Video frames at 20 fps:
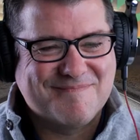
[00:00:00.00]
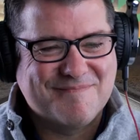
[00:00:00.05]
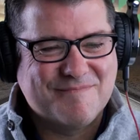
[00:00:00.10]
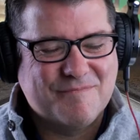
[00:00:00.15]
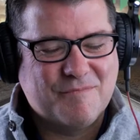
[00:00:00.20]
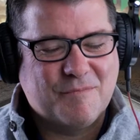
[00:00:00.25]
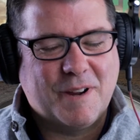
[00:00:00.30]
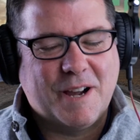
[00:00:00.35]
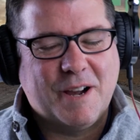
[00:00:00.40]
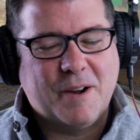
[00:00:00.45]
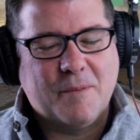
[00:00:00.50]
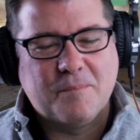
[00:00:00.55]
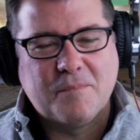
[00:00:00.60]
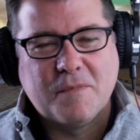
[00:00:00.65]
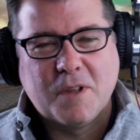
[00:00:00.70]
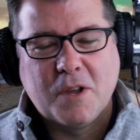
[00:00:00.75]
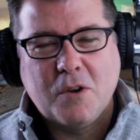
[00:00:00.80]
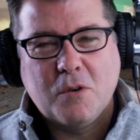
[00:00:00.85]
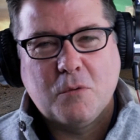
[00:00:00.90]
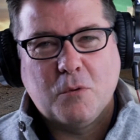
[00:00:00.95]
Wow.
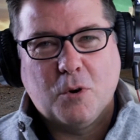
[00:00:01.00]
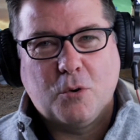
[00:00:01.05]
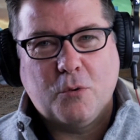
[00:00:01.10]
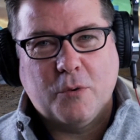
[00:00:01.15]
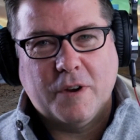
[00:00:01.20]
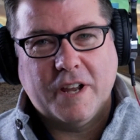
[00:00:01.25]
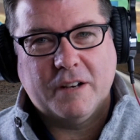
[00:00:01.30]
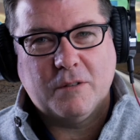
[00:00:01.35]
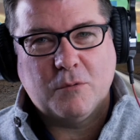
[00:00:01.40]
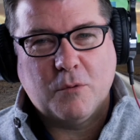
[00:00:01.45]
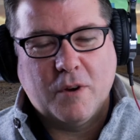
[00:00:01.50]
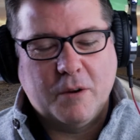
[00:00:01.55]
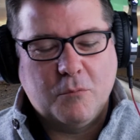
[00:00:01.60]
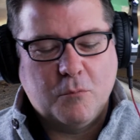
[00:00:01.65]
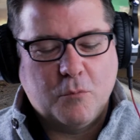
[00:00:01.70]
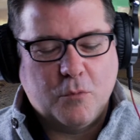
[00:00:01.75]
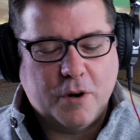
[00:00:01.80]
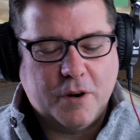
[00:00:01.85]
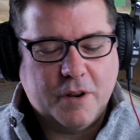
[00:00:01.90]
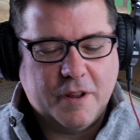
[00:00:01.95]
Well, Quint,
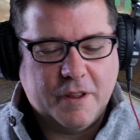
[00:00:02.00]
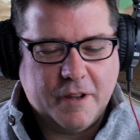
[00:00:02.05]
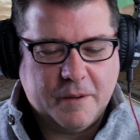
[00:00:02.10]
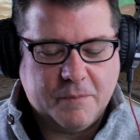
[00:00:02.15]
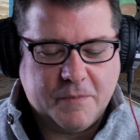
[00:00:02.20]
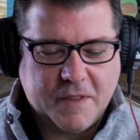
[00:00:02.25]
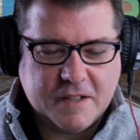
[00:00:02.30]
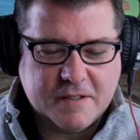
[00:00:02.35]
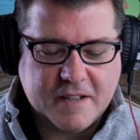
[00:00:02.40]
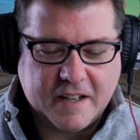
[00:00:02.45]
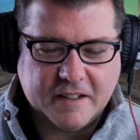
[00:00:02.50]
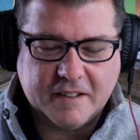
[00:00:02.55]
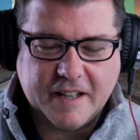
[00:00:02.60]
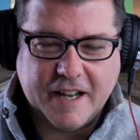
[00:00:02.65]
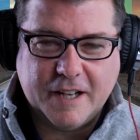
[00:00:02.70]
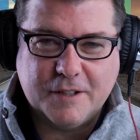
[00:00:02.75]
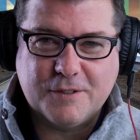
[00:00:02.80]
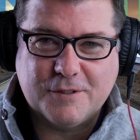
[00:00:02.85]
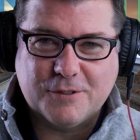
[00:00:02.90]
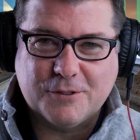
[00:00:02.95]
one of the things that
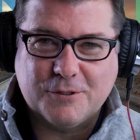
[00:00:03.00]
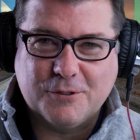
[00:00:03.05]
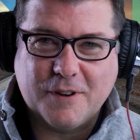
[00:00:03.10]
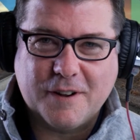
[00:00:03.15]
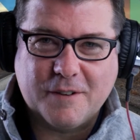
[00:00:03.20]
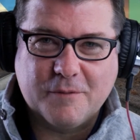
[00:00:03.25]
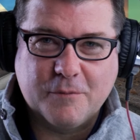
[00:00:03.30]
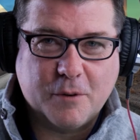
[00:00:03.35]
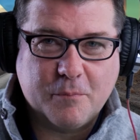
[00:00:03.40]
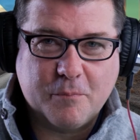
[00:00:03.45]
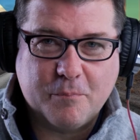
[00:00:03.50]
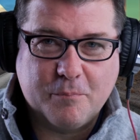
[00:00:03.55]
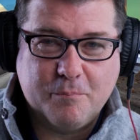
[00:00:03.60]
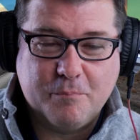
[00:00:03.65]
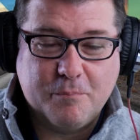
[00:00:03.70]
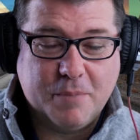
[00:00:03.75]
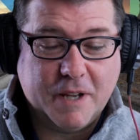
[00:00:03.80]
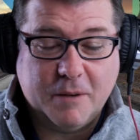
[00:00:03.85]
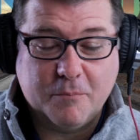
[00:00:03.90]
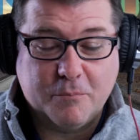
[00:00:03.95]
led to
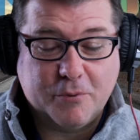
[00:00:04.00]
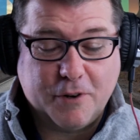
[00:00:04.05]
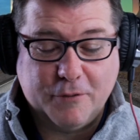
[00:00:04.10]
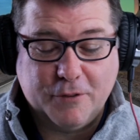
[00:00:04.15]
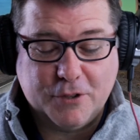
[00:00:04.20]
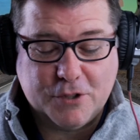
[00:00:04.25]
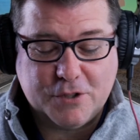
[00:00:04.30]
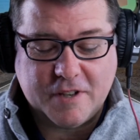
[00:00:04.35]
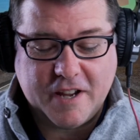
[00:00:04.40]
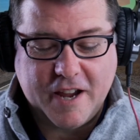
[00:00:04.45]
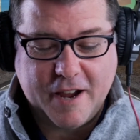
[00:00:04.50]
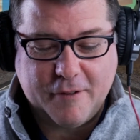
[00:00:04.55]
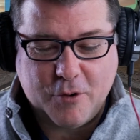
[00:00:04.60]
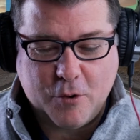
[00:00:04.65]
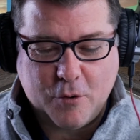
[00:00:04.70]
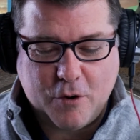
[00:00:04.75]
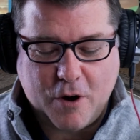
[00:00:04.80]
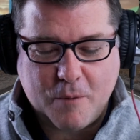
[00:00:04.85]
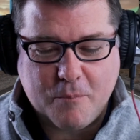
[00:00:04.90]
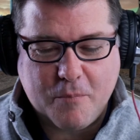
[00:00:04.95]
being privileged to have
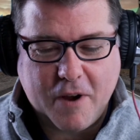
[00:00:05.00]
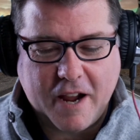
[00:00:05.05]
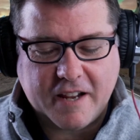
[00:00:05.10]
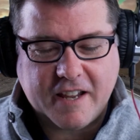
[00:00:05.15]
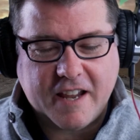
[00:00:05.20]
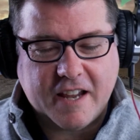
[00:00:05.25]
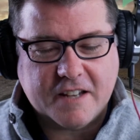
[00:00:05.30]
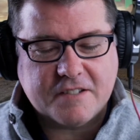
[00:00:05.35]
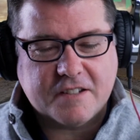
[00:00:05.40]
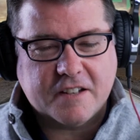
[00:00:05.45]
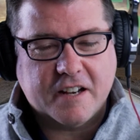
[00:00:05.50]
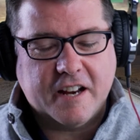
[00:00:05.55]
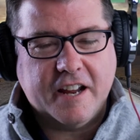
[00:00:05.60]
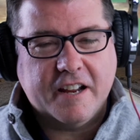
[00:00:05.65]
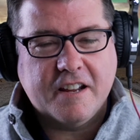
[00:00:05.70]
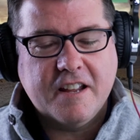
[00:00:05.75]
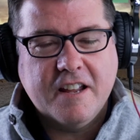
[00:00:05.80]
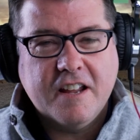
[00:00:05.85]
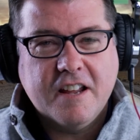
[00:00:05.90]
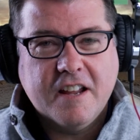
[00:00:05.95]
you on our podcast
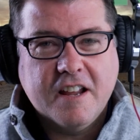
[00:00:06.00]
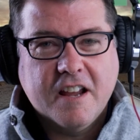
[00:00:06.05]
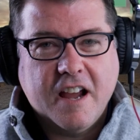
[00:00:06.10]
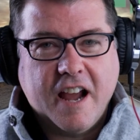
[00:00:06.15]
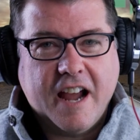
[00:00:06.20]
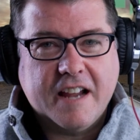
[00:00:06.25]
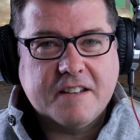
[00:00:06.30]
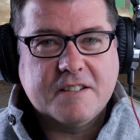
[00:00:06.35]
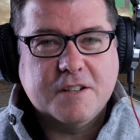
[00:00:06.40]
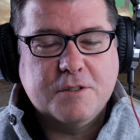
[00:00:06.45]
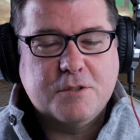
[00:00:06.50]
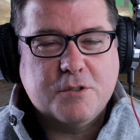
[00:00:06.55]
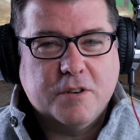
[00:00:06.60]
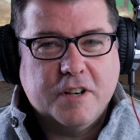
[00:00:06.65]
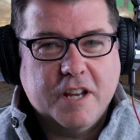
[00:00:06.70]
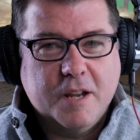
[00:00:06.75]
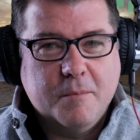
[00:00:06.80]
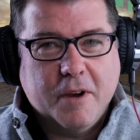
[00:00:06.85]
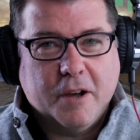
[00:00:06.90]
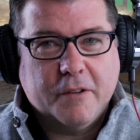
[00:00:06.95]
today, I sent you
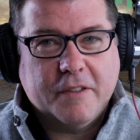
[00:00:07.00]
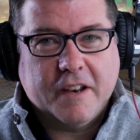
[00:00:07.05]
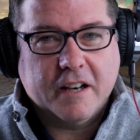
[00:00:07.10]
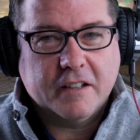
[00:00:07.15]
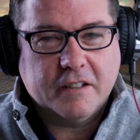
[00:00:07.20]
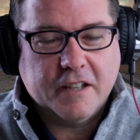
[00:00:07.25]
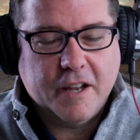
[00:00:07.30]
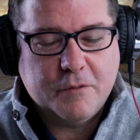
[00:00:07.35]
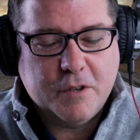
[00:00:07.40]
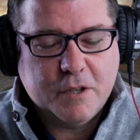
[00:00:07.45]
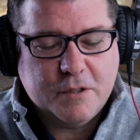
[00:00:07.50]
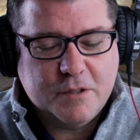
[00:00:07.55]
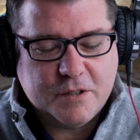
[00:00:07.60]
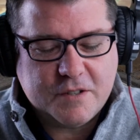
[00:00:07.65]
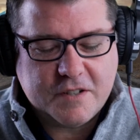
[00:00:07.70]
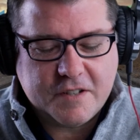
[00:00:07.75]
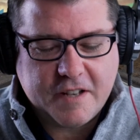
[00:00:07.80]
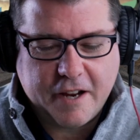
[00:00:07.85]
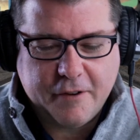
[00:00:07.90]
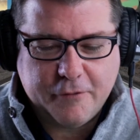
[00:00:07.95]
an email that I'd love to
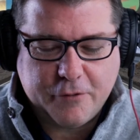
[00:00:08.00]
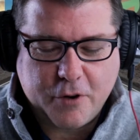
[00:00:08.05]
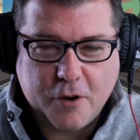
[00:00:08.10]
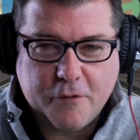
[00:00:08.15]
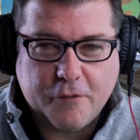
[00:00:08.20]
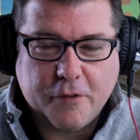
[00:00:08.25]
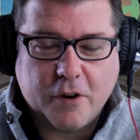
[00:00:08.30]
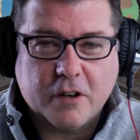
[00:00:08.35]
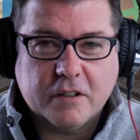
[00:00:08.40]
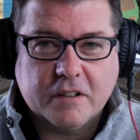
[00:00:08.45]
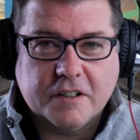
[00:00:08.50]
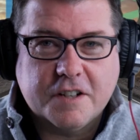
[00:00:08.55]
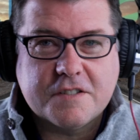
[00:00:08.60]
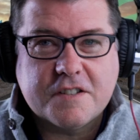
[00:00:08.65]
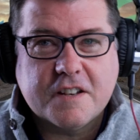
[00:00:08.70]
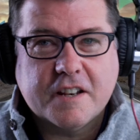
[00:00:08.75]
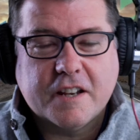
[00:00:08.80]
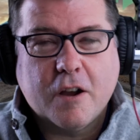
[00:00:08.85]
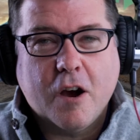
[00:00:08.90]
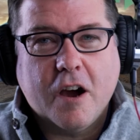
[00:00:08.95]
just say in front of our
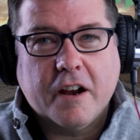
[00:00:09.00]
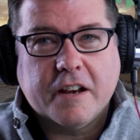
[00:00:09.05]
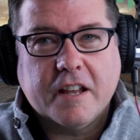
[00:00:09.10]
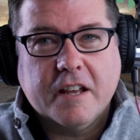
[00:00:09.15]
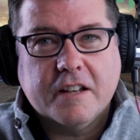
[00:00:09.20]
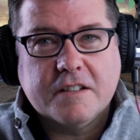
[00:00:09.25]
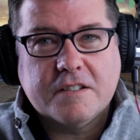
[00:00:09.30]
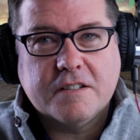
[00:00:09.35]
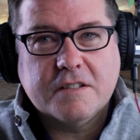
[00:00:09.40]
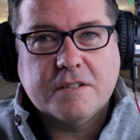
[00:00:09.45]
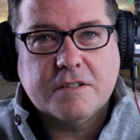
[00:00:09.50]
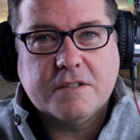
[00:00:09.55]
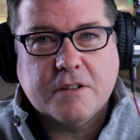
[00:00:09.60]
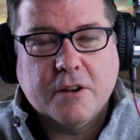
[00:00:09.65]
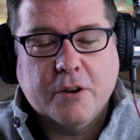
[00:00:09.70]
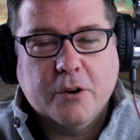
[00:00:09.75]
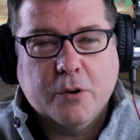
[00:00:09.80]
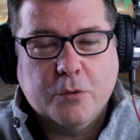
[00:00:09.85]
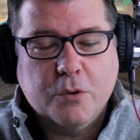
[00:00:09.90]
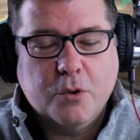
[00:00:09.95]
listening audience. And
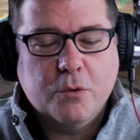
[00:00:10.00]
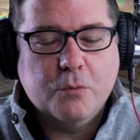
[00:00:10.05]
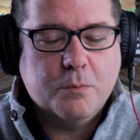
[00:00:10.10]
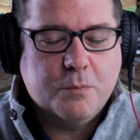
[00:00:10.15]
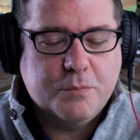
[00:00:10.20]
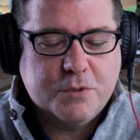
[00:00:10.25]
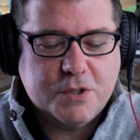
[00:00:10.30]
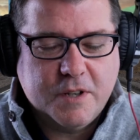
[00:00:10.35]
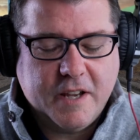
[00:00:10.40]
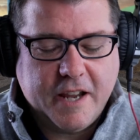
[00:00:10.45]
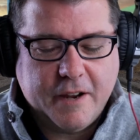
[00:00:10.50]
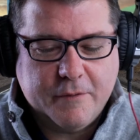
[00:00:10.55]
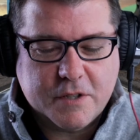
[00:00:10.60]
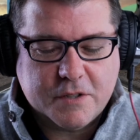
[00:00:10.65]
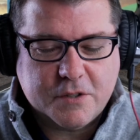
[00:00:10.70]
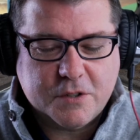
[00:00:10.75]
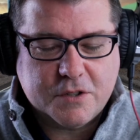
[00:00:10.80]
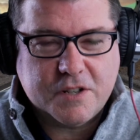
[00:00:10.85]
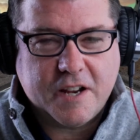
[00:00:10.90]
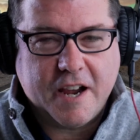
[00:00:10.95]
so you gave
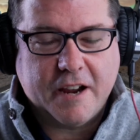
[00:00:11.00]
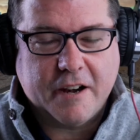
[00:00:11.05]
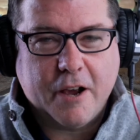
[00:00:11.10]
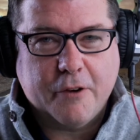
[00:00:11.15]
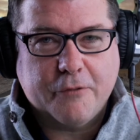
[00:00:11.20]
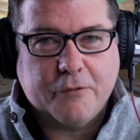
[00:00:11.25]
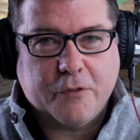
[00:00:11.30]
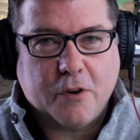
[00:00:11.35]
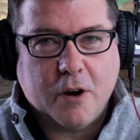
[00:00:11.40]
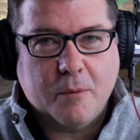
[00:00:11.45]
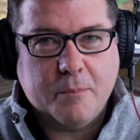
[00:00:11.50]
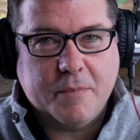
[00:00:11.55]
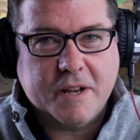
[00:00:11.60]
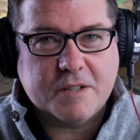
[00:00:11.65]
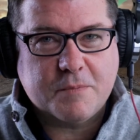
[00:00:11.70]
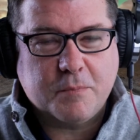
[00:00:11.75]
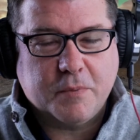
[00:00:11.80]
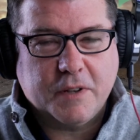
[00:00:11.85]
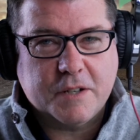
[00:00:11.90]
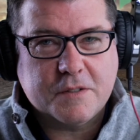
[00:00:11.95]
us a shout out for our
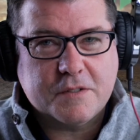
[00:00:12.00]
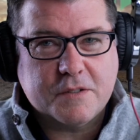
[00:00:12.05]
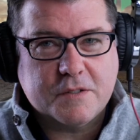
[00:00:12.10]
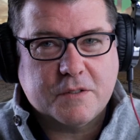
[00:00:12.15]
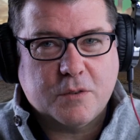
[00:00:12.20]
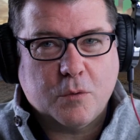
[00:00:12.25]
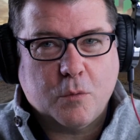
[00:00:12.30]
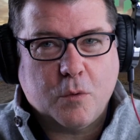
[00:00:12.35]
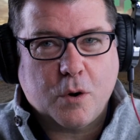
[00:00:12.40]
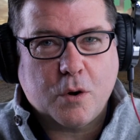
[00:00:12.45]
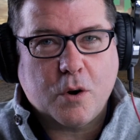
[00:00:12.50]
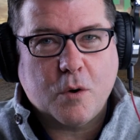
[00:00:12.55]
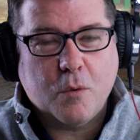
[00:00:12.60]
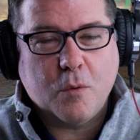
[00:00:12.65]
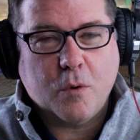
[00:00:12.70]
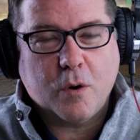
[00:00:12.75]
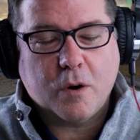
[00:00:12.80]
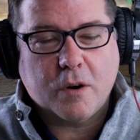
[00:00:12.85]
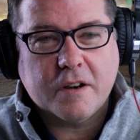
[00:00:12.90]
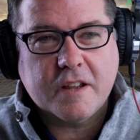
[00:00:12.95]
Best Places to Work
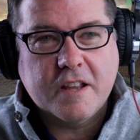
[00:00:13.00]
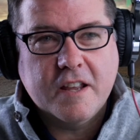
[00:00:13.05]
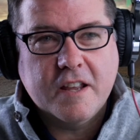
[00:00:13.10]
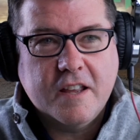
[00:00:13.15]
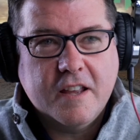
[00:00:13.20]
award.